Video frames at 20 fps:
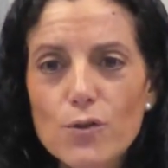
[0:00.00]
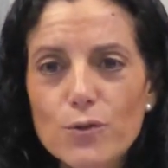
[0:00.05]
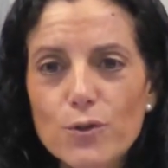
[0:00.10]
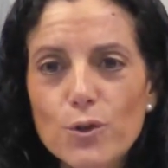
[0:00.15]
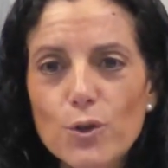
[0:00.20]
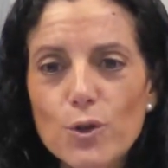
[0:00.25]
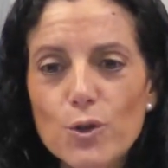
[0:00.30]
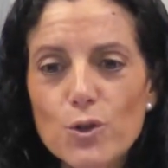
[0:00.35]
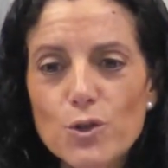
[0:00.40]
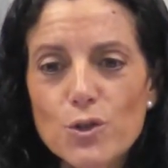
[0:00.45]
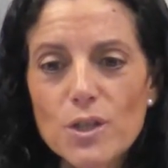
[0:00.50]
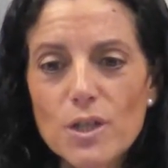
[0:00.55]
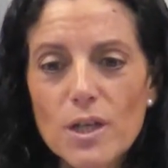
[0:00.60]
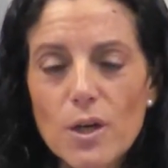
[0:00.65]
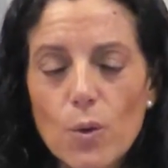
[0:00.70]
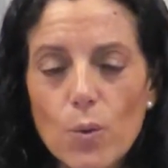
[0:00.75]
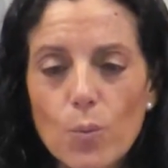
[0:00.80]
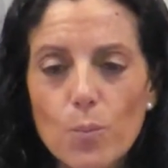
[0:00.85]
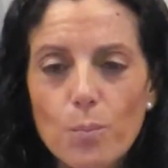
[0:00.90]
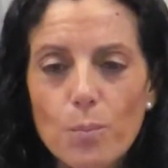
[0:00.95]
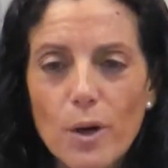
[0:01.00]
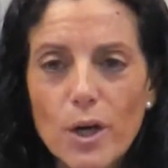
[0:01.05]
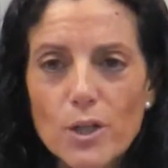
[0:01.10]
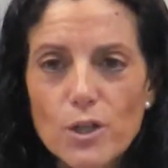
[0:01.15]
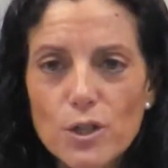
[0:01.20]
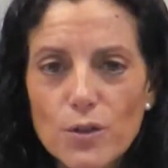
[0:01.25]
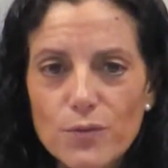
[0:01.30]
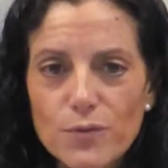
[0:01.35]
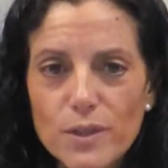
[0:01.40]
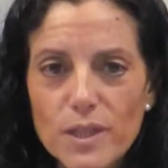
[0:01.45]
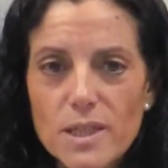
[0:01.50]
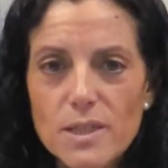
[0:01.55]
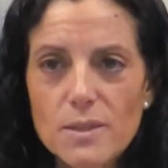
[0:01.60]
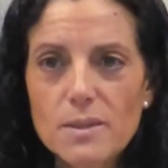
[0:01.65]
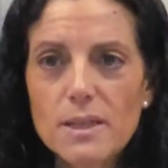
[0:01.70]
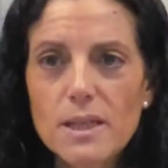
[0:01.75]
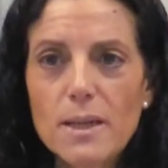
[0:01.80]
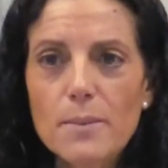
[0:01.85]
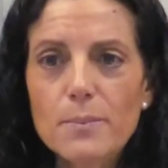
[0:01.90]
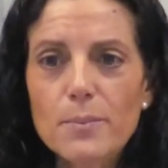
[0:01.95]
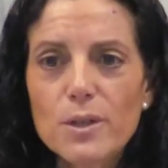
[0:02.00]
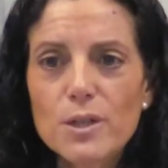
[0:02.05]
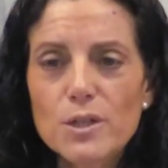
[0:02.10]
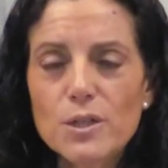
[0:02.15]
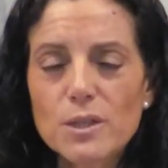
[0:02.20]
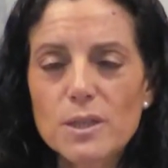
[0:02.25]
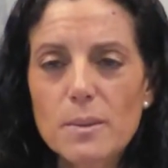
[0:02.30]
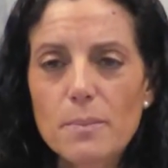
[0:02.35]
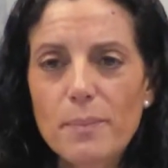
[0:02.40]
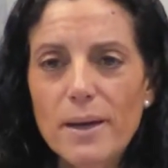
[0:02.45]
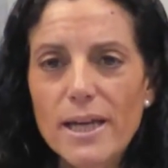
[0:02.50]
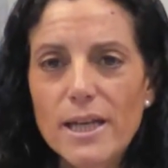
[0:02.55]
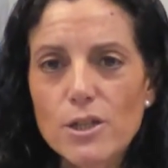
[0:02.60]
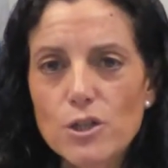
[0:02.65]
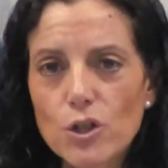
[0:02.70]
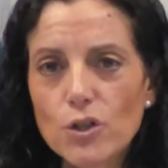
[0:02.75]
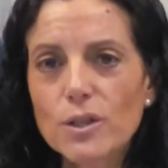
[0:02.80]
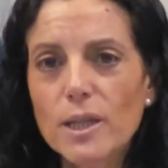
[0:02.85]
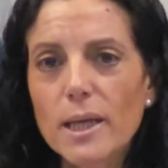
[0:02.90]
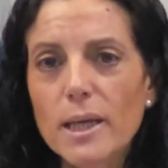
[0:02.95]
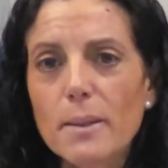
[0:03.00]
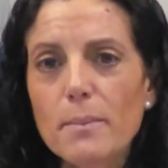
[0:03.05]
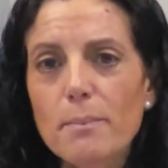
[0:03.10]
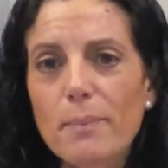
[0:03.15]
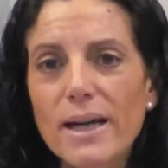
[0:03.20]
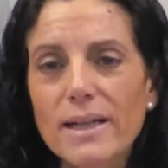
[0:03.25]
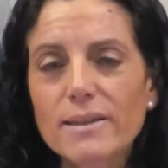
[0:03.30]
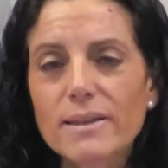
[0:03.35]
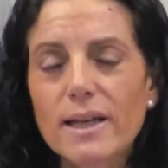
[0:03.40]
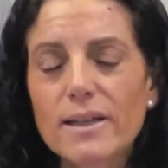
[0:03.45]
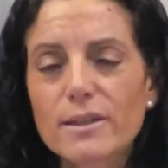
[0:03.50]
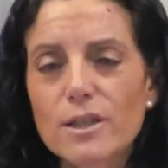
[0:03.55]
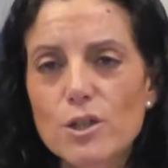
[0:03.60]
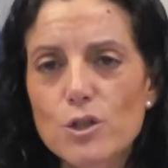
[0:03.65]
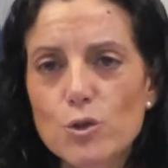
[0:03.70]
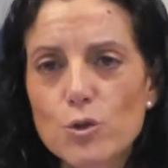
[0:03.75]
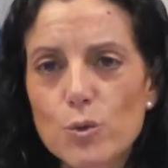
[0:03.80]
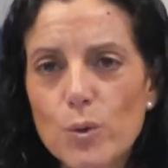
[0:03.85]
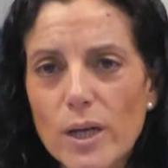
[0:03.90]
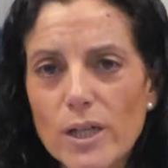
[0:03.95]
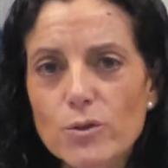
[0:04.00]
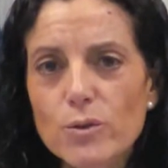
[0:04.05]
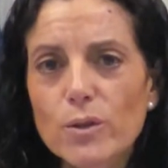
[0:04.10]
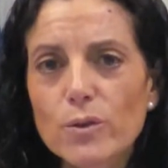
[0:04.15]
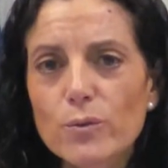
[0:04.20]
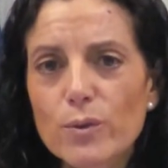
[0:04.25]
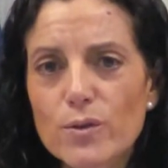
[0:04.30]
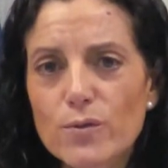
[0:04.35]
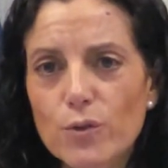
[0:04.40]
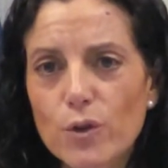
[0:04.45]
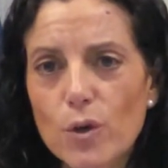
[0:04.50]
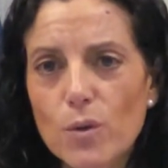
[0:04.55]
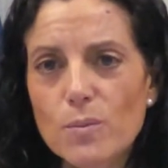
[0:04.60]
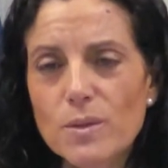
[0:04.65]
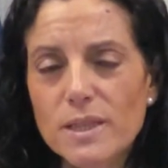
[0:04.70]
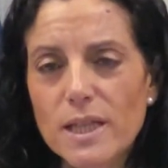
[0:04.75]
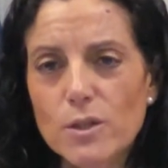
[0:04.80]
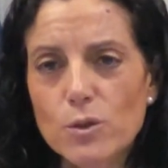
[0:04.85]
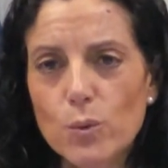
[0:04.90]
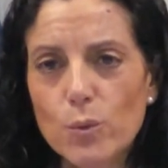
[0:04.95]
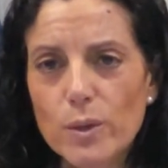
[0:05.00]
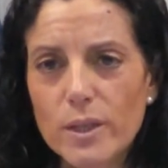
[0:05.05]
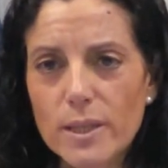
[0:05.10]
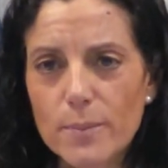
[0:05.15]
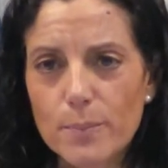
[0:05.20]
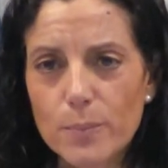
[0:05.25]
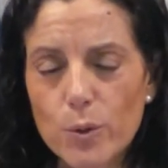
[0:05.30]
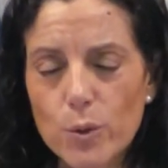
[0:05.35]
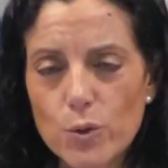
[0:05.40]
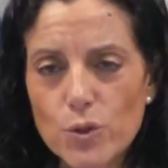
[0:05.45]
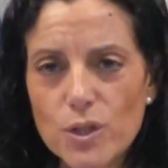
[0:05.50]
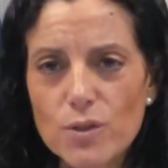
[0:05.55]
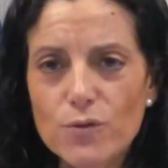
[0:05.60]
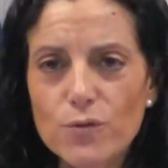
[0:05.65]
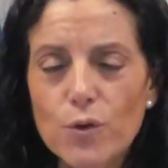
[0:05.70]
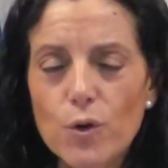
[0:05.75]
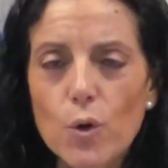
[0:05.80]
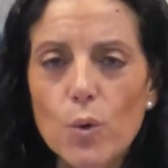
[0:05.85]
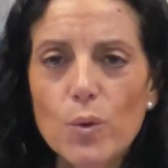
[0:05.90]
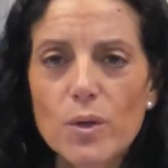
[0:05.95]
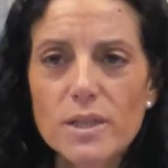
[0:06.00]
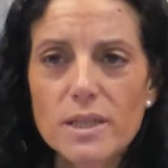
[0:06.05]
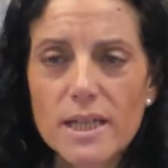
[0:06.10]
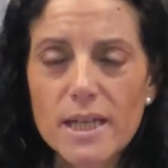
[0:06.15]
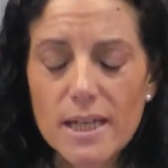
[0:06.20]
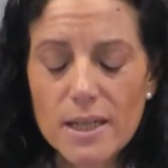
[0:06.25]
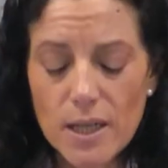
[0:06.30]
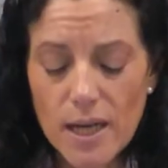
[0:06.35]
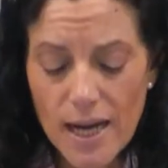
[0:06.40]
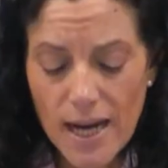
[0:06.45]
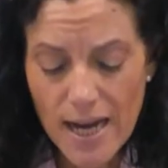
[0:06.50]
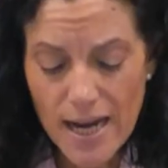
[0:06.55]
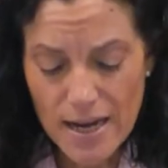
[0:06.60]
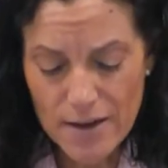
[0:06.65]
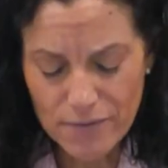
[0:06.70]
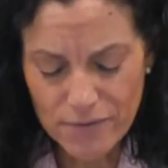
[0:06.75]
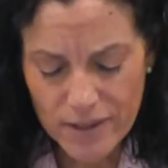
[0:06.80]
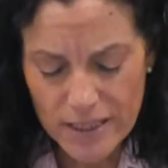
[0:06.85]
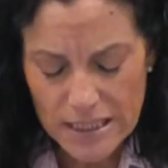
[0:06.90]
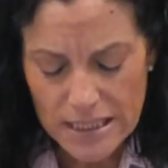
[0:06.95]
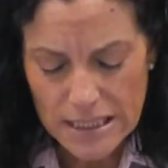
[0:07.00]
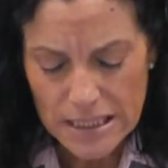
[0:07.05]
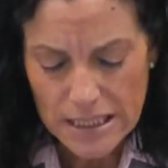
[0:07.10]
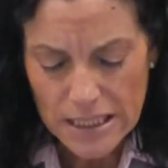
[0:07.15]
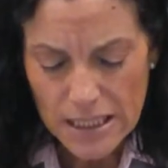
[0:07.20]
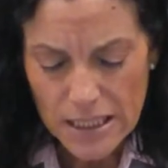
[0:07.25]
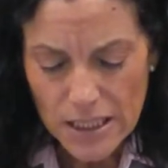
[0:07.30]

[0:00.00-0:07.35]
Of course, much of these numbers depend on the impact that the structural reforms that we are pushing forward have.